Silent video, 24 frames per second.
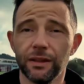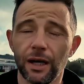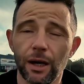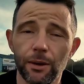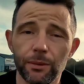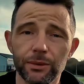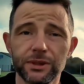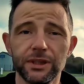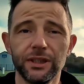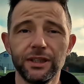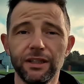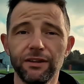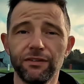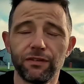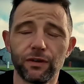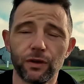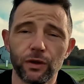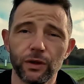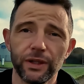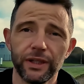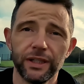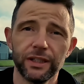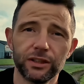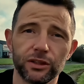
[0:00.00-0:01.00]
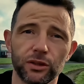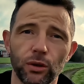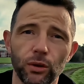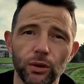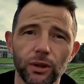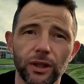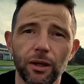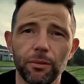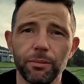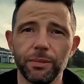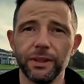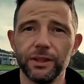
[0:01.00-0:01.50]
I was nearly 40 years
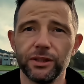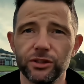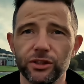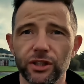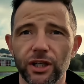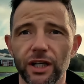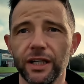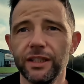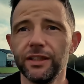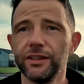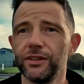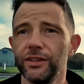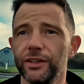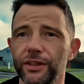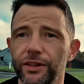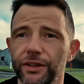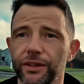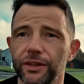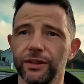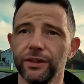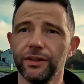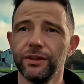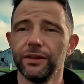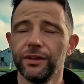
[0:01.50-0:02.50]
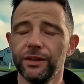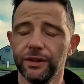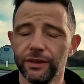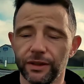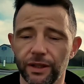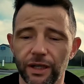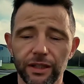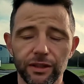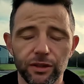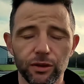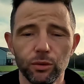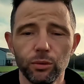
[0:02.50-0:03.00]
old. I
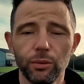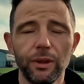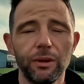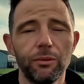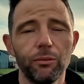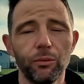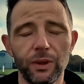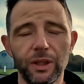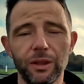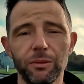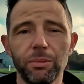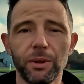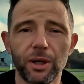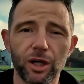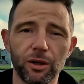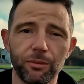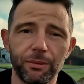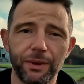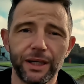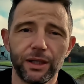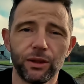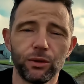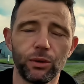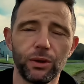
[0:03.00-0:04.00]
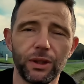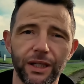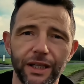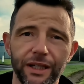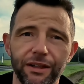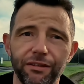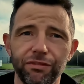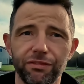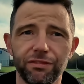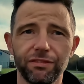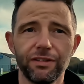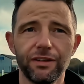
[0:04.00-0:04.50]
had no willpower my whole
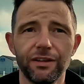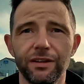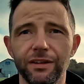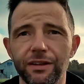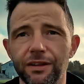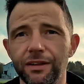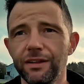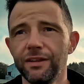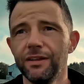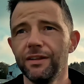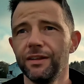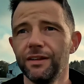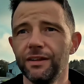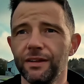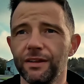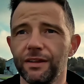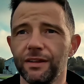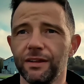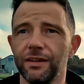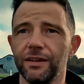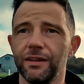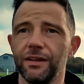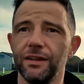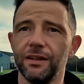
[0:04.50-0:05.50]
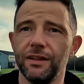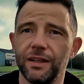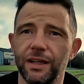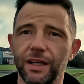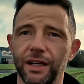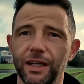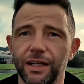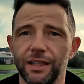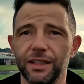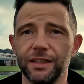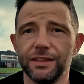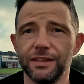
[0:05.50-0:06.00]
life,
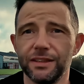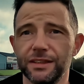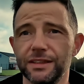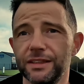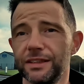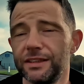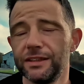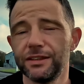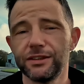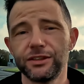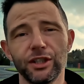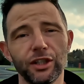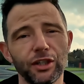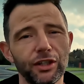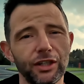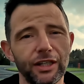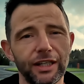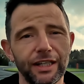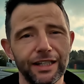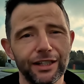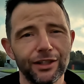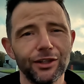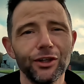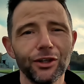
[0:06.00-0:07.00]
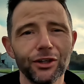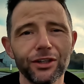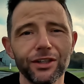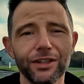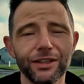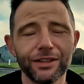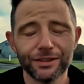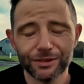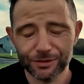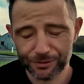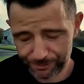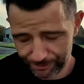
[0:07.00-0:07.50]
and suddenly I got
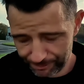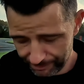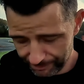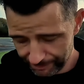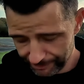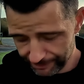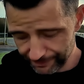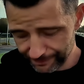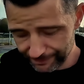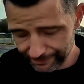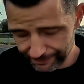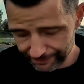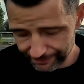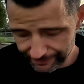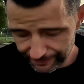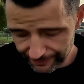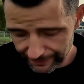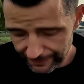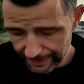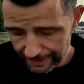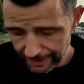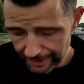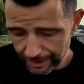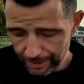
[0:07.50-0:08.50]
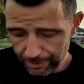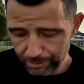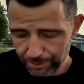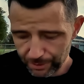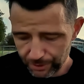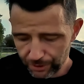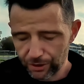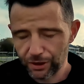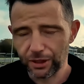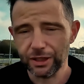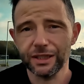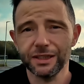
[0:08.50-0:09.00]
it.
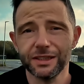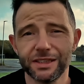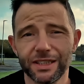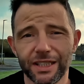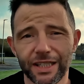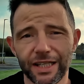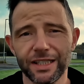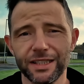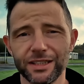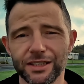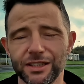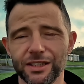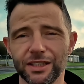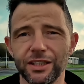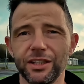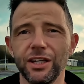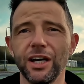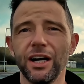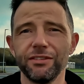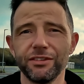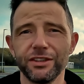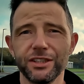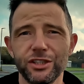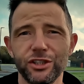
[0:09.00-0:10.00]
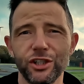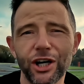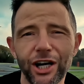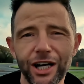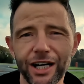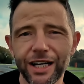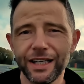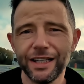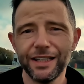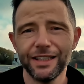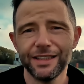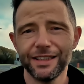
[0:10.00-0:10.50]
But all I can say is that you have to
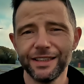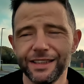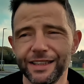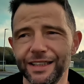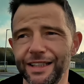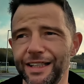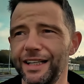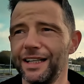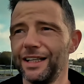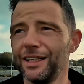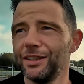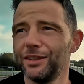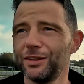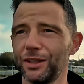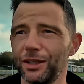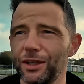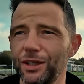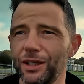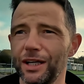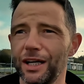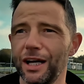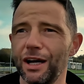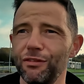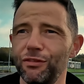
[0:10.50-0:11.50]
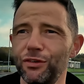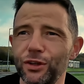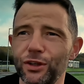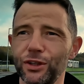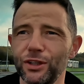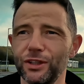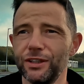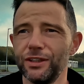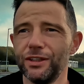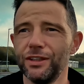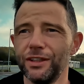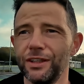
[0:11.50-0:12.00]
try, and if you
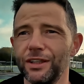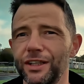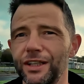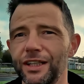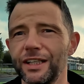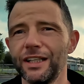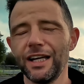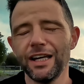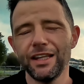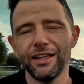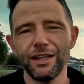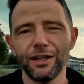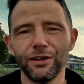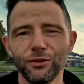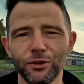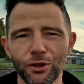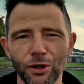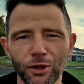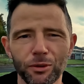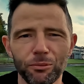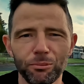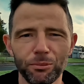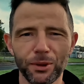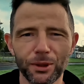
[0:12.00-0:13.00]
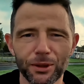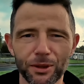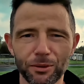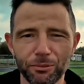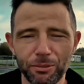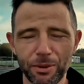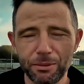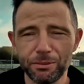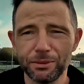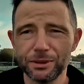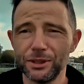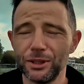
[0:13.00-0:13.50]
can get that running bug
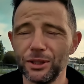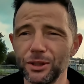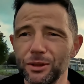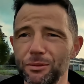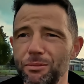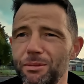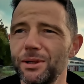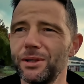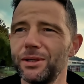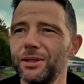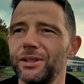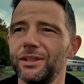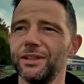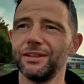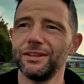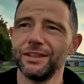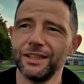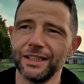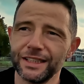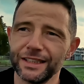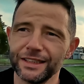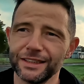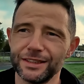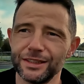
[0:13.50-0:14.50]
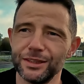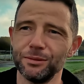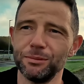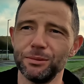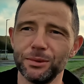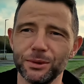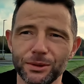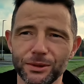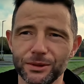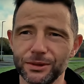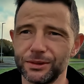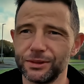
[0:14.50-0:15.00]
that people talk about, like, it's the
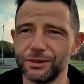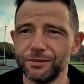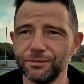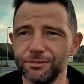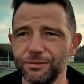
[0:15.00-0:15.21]
most